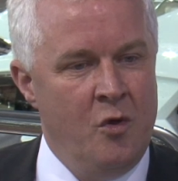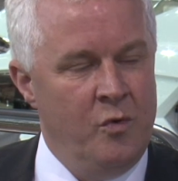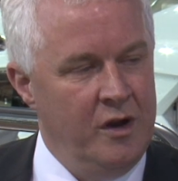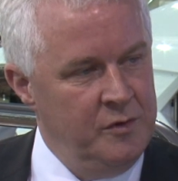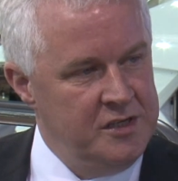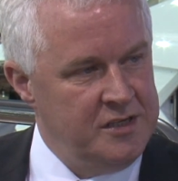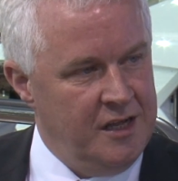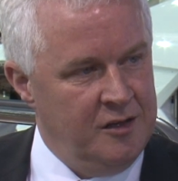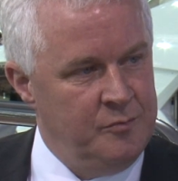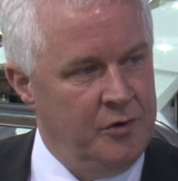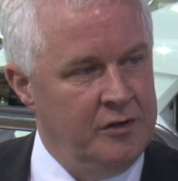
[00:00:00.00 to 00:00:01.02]
where we sell
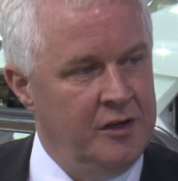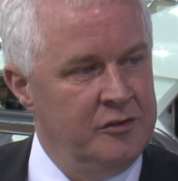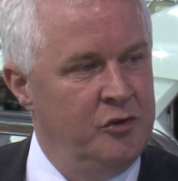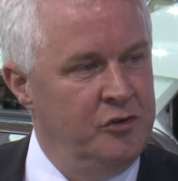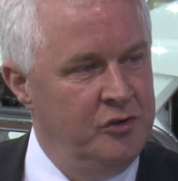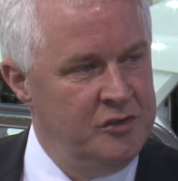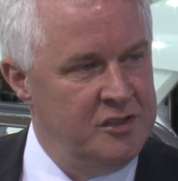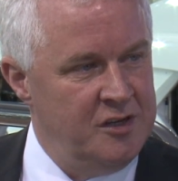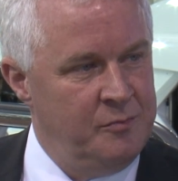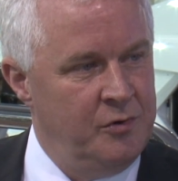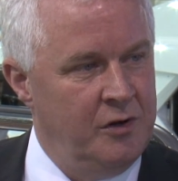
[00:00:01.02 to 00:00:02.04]
our product, who uses
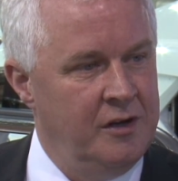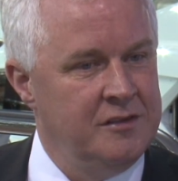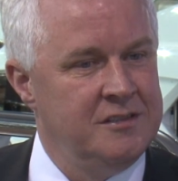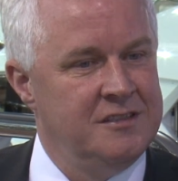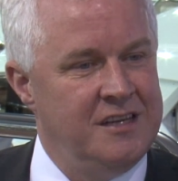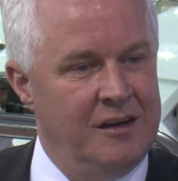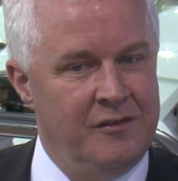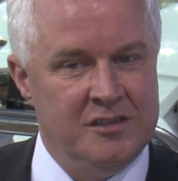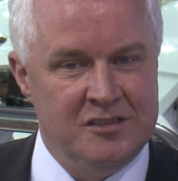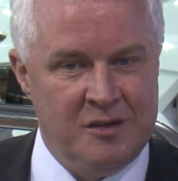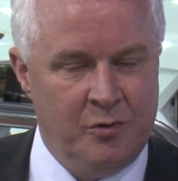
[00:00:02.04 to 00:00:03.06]
our products, the
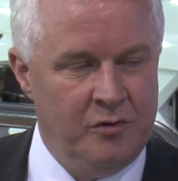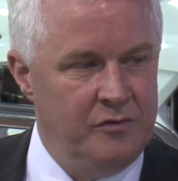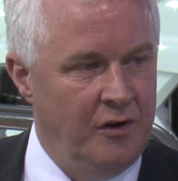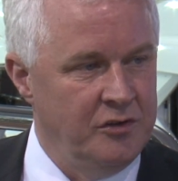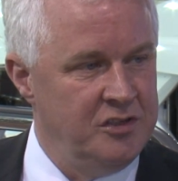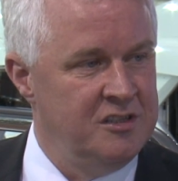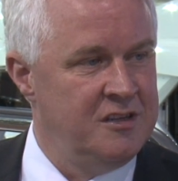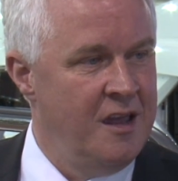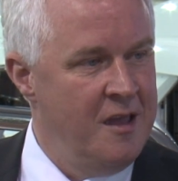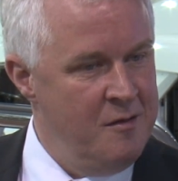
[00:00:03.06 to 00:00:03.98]
service and support functions